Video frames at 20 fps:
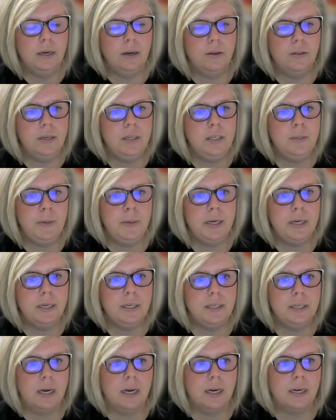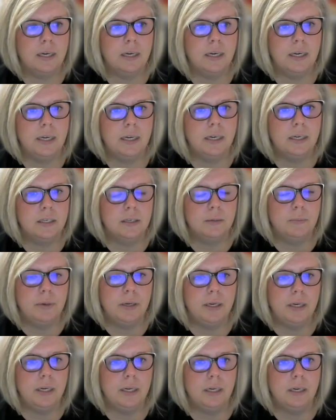Now this piece I need to
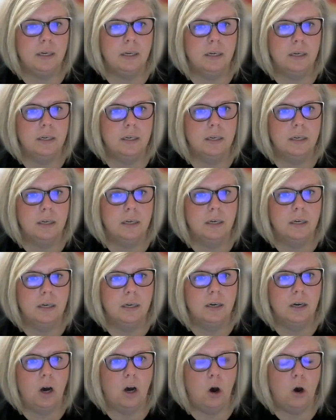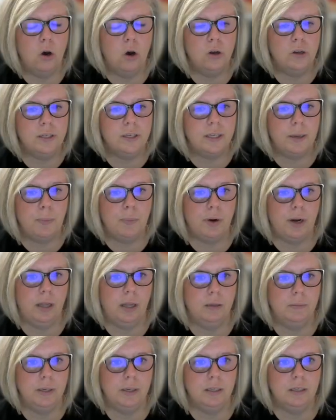be all separate
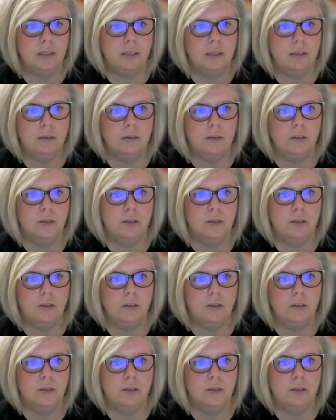elements.